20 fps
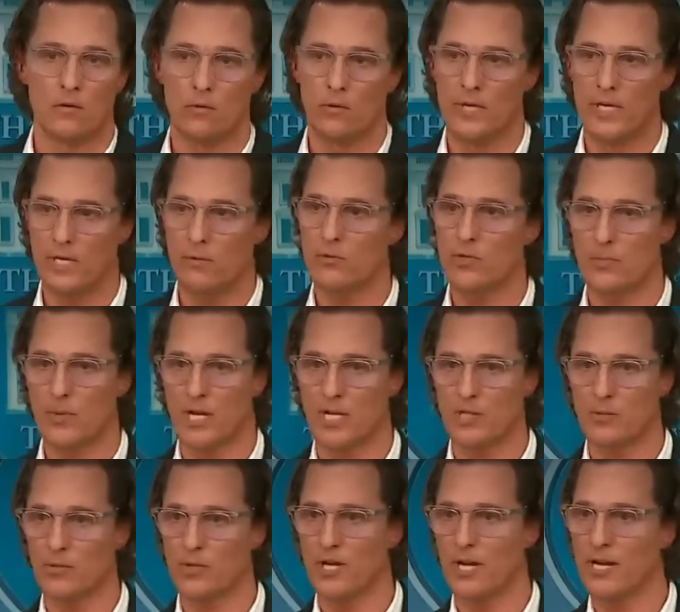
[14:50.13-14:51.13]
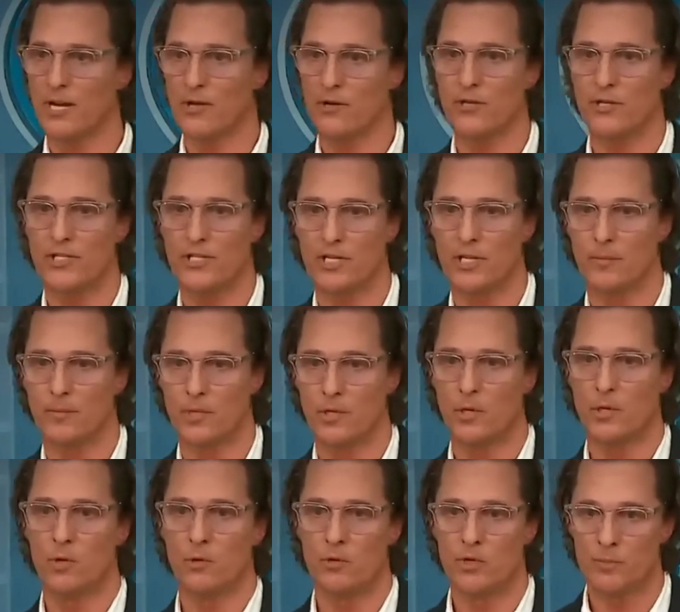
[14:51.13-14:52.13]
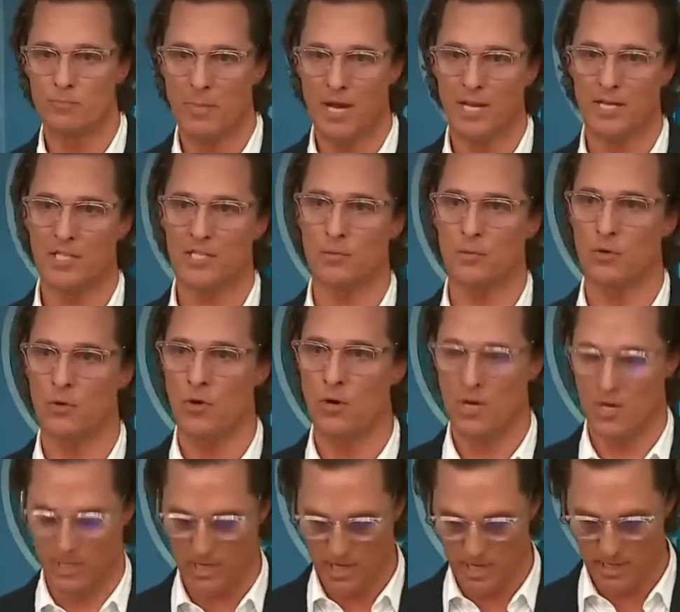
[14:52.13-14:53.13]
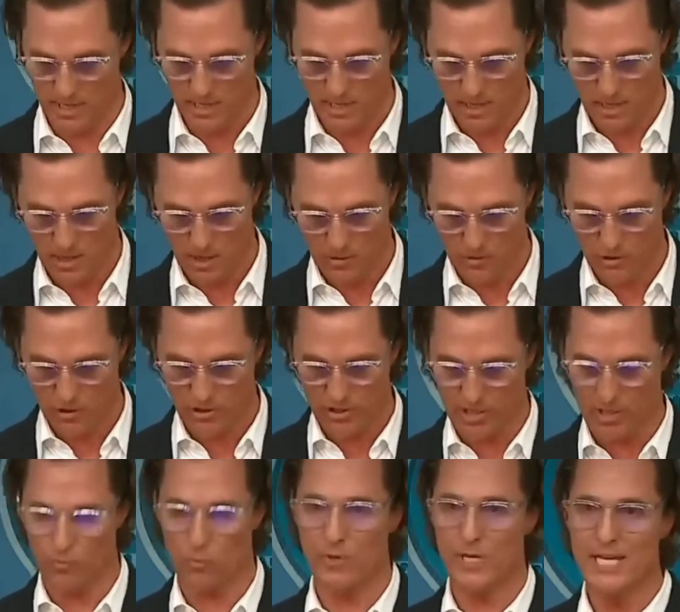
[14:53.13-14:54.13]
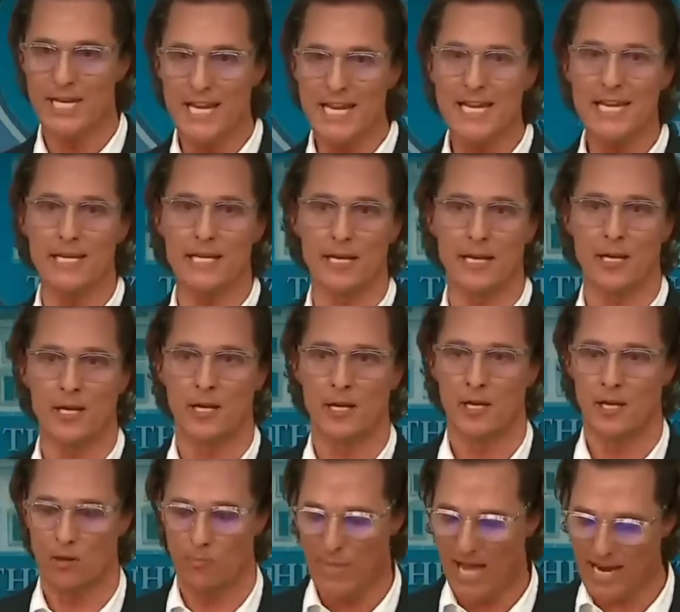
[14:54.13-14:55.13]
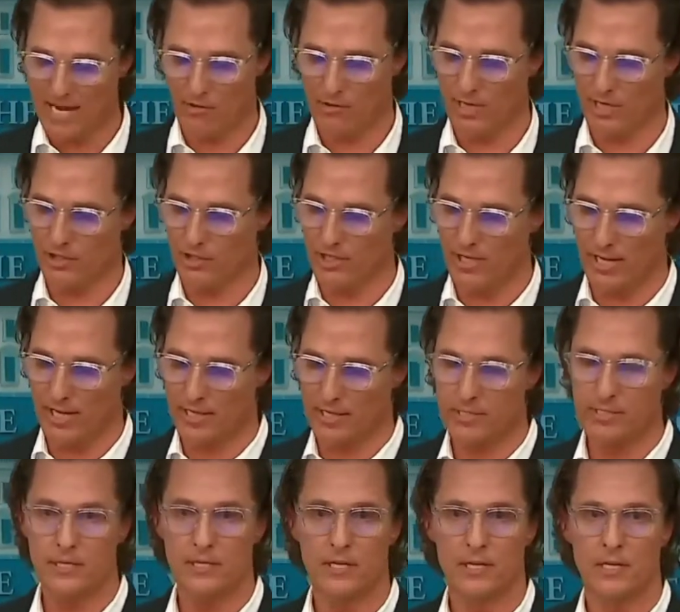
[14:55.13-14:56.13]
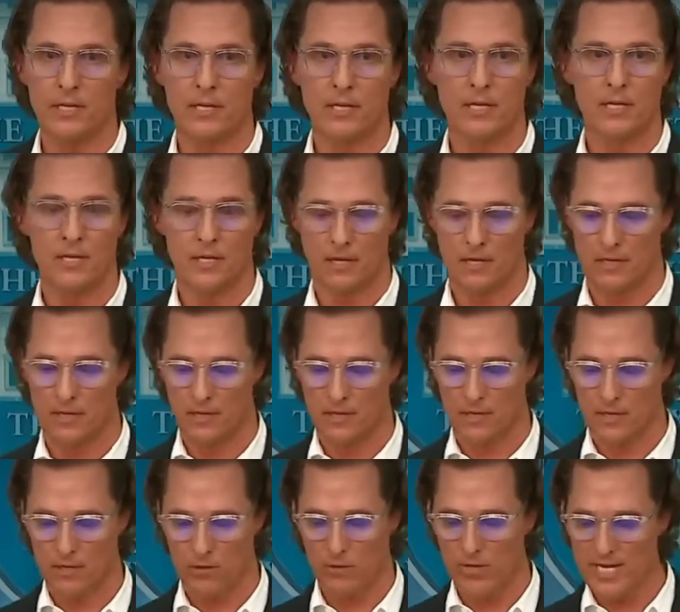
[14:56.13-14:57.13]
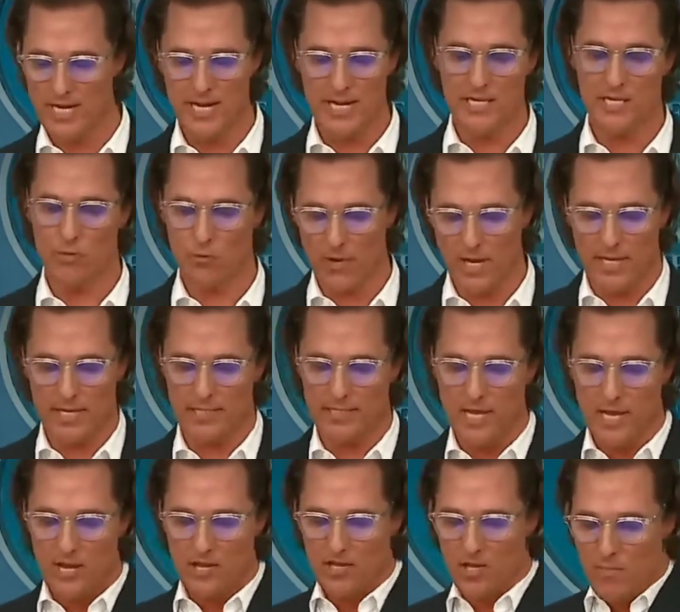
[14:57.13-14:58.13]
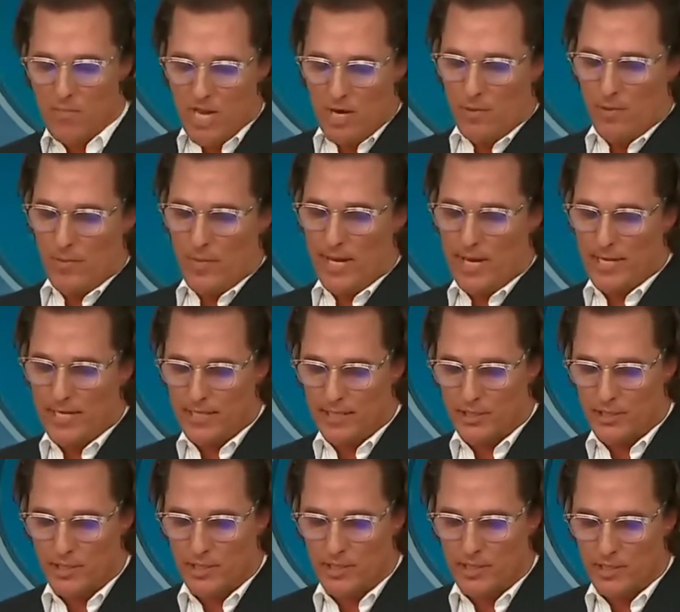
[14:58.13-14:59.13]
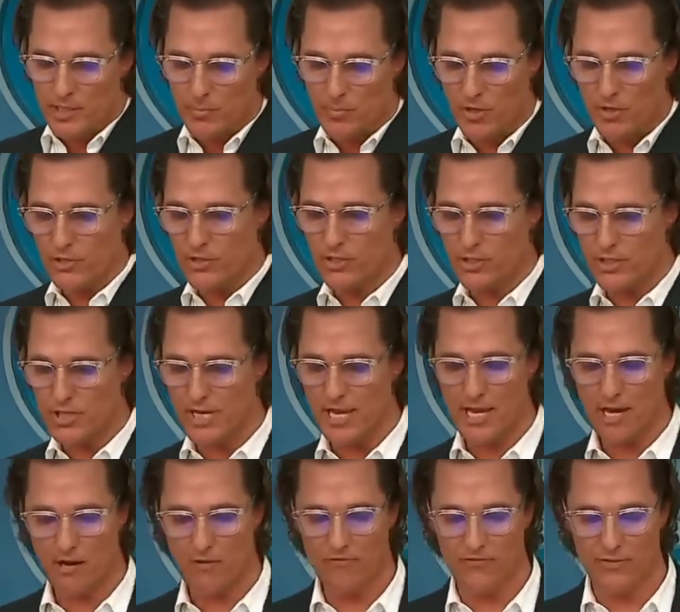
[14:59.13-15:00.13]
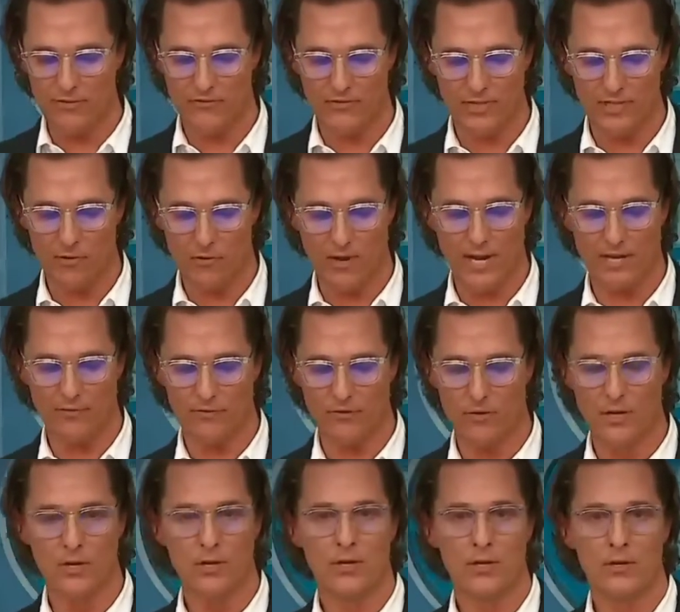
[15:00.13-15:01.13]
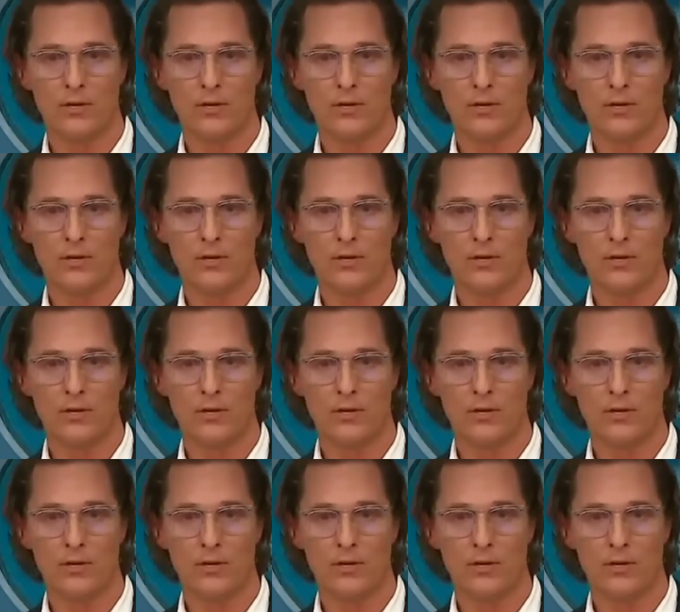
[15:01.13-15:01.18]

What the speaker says: we need responsible gun ownership. Responsible gun ownership. We need background checks. We need to raise the minimum age to purchase an AR-15 rifle